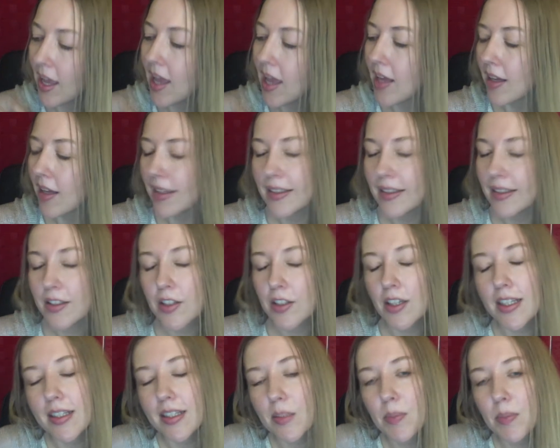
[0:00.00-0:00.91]

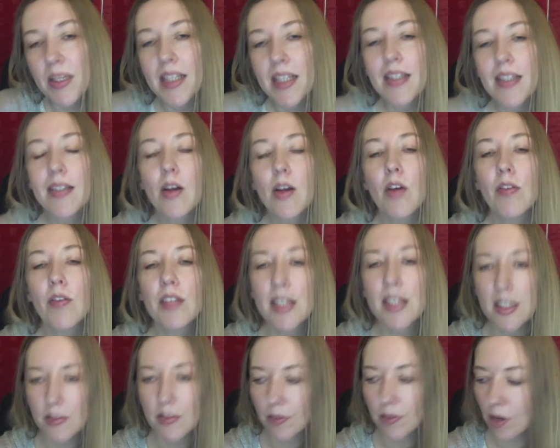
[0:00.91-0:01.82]
It speaks of
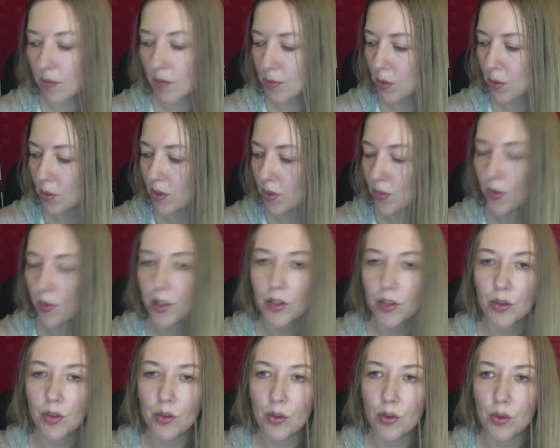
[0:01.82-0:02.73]
Six of Cups always
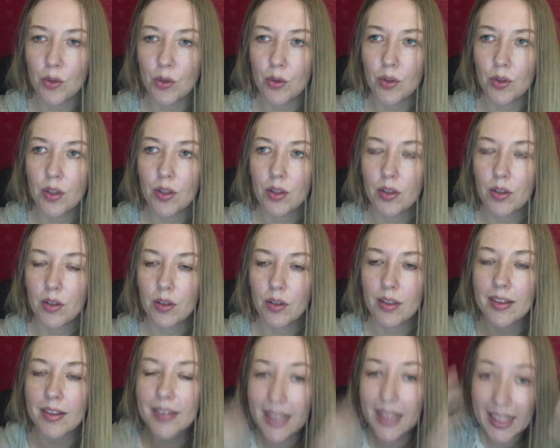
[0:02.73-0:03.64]
wanting to,
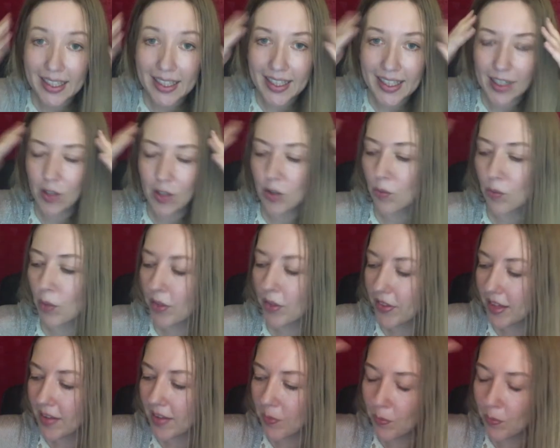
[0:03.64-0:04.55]
thinking,
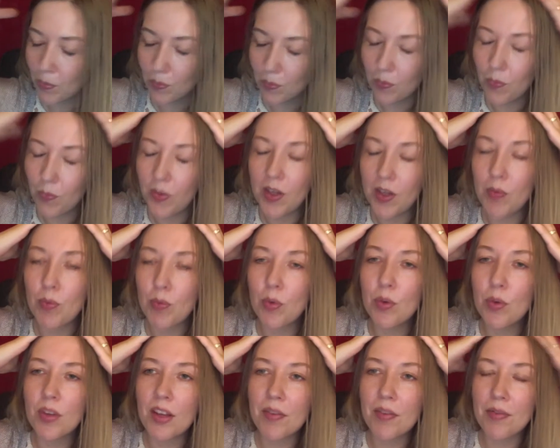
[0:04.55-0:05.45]
what the
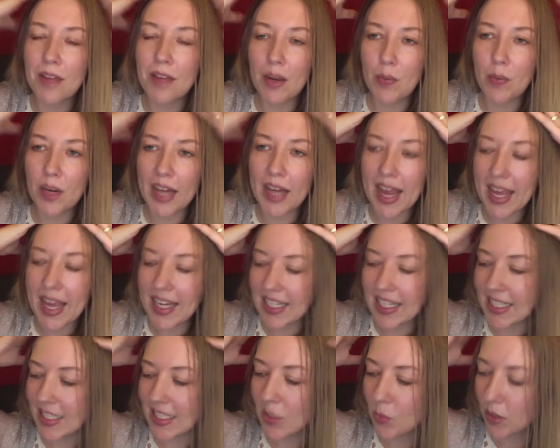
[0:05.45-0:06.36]
rune that fell where the head
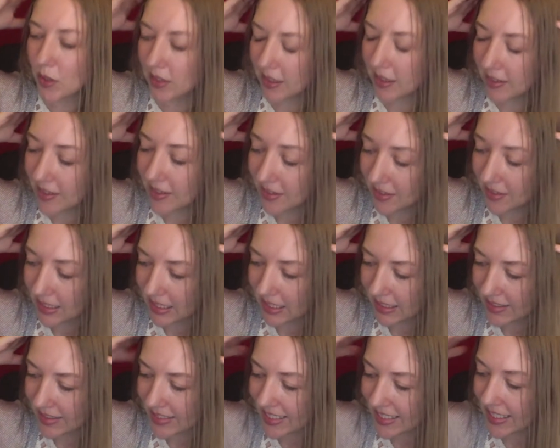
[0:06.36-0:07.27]
is what the
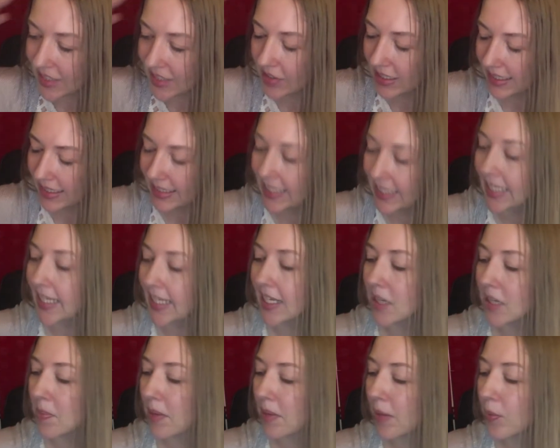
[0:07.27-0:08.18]
seeker is
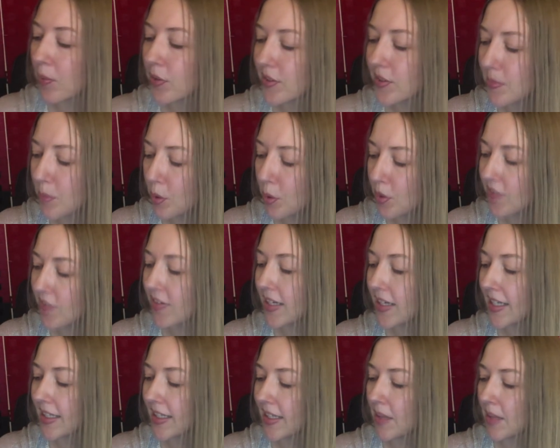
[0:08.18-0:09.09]
thinking about, what's
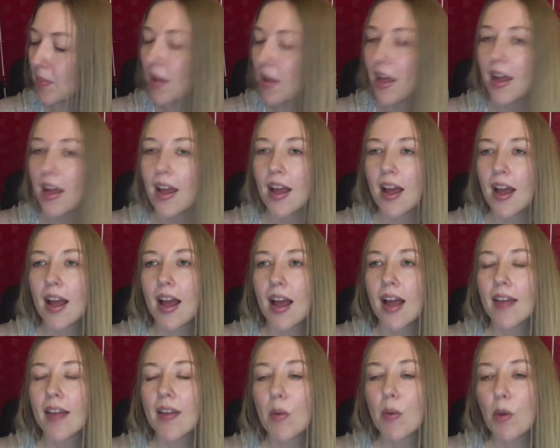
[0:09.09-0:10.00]
motivating them.
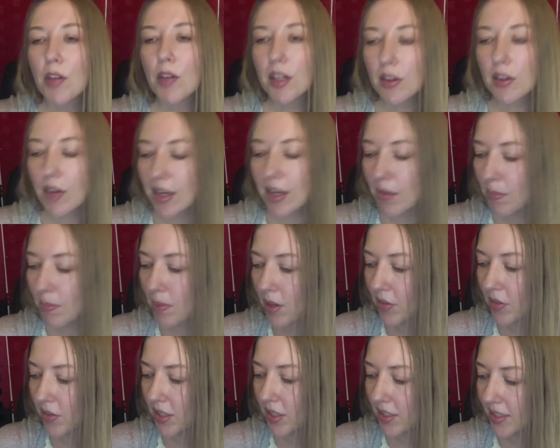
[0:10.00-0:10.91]
They want to create
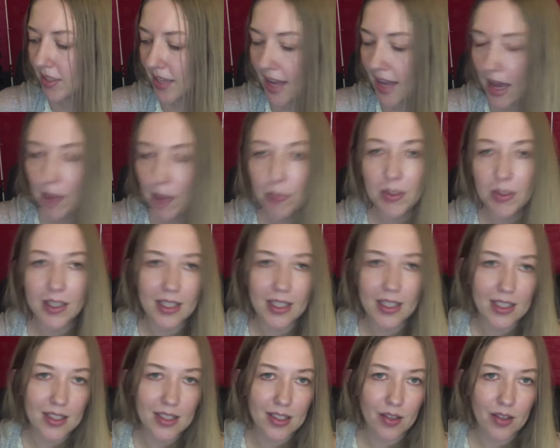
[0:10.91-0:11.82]
abundance and
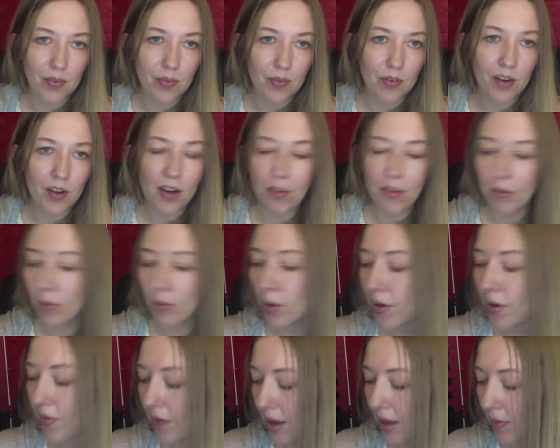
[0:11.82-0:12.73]
happiness for everyone
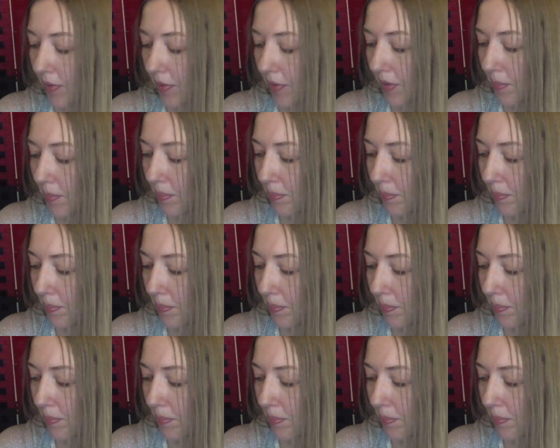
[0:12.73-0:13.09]
around them.